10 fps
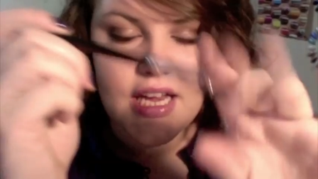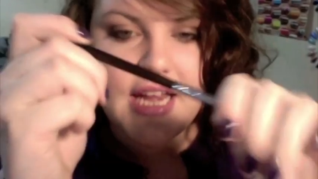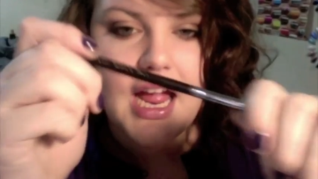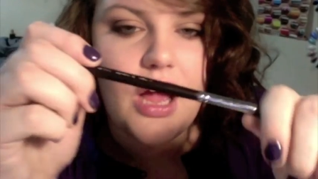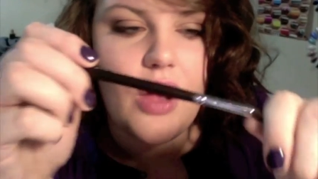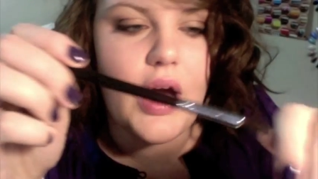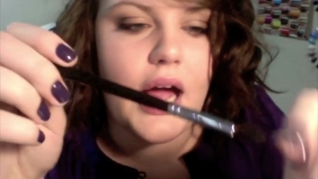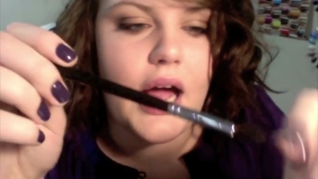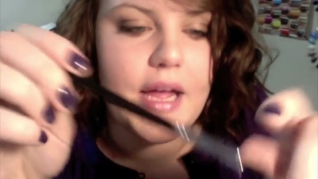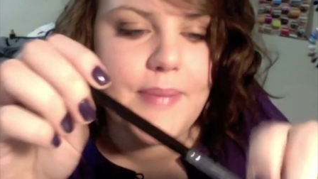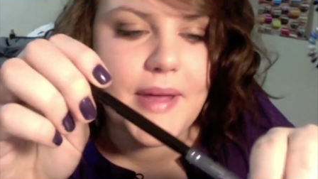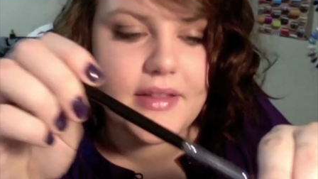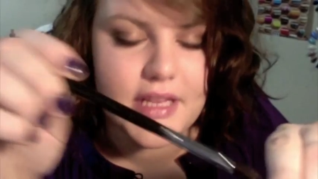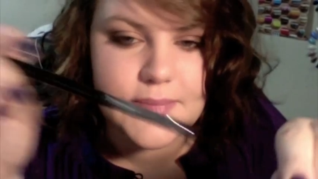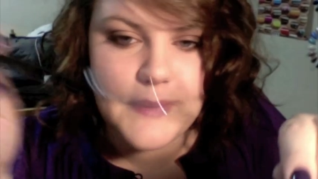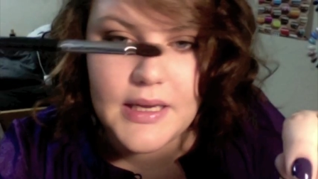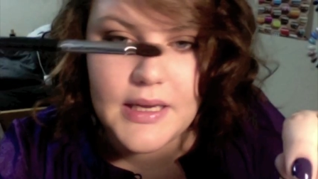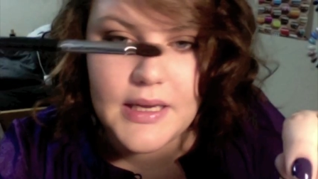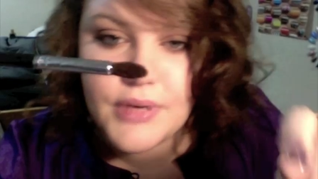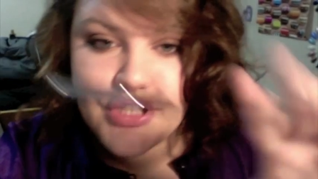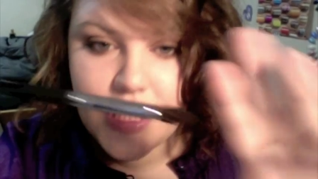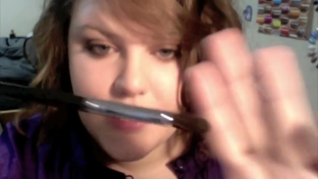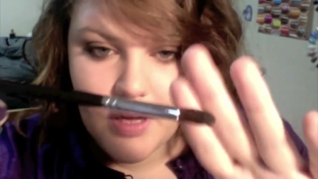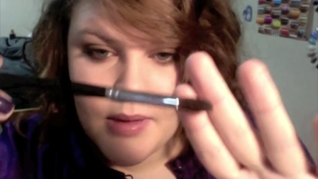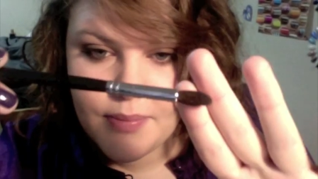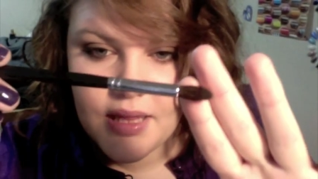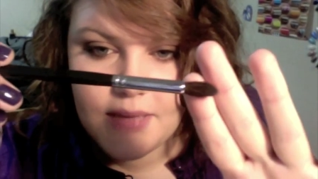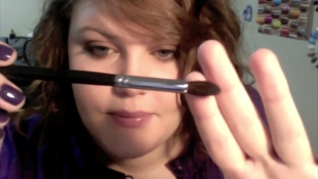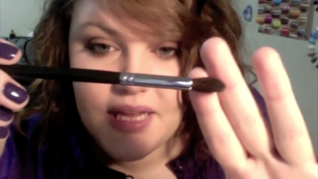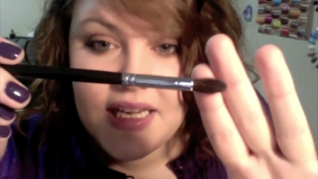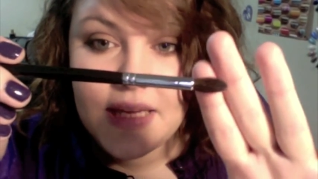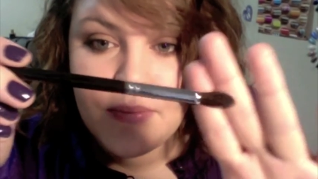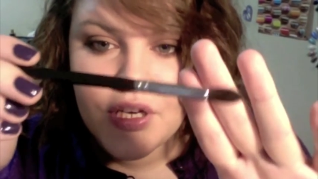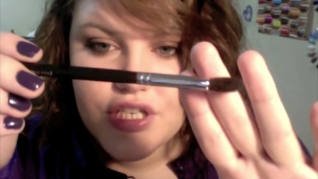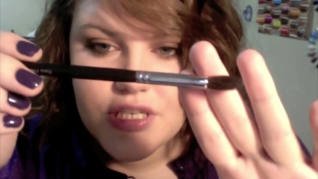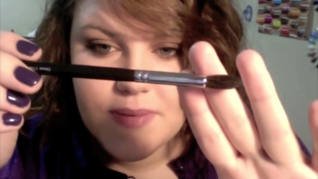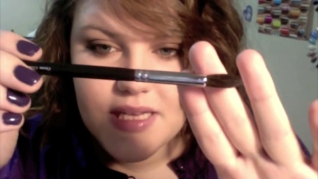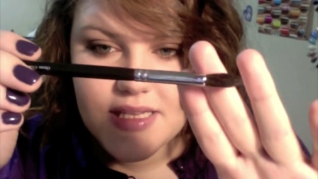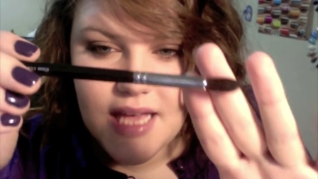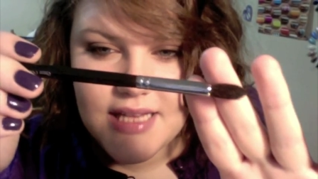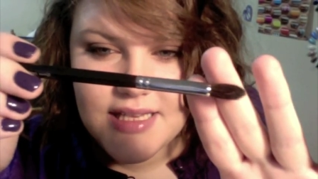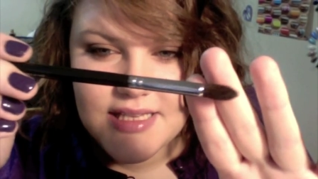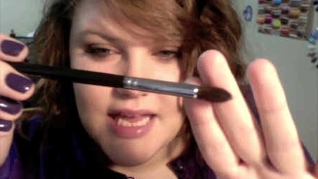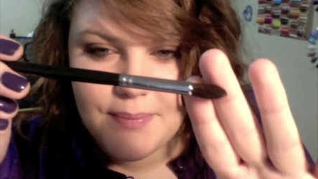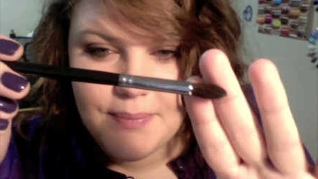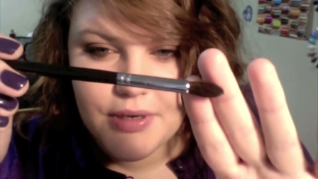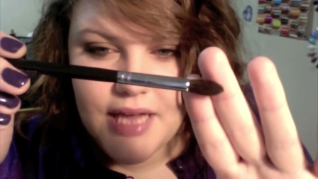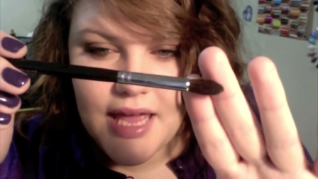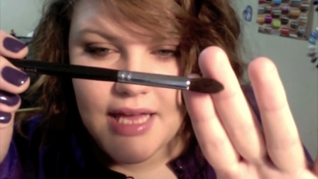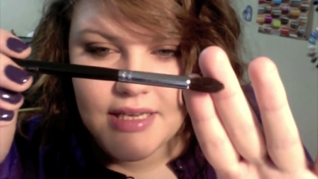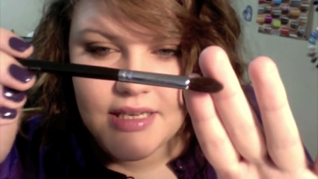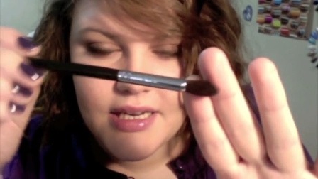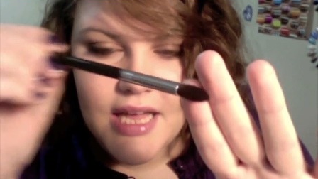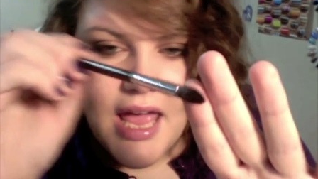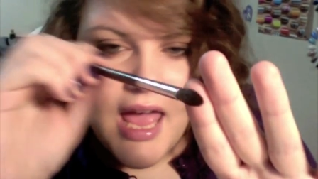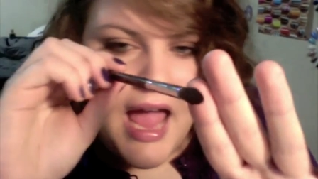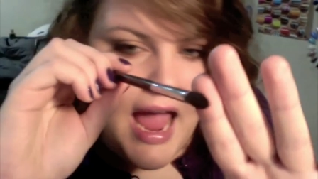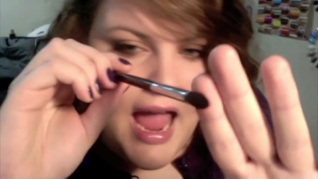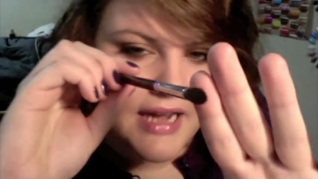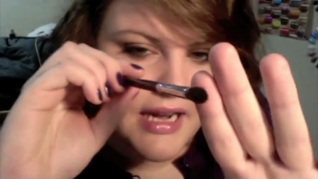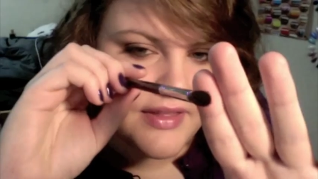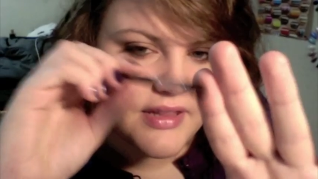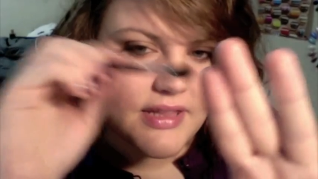Now, I picked this blending brush out of all my blending brushes because it has a tapered end, and I think